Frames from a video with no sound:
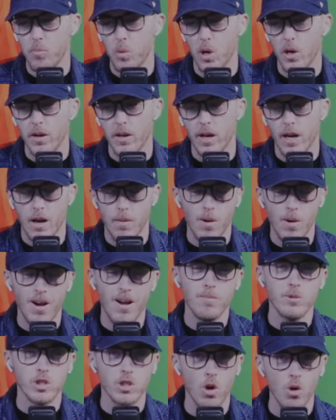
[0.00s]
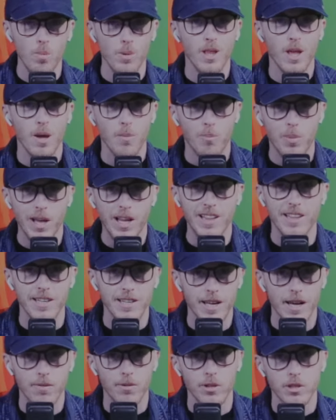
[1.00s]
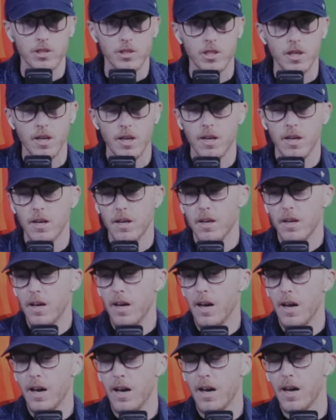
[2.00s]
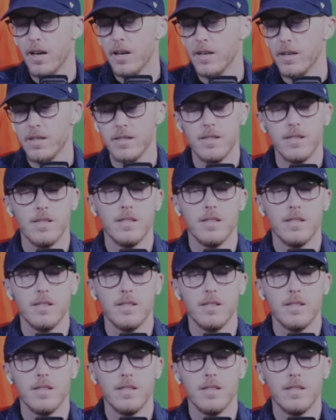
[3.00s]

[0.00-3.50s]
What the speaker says: But I'm just hoping they beat the Devils on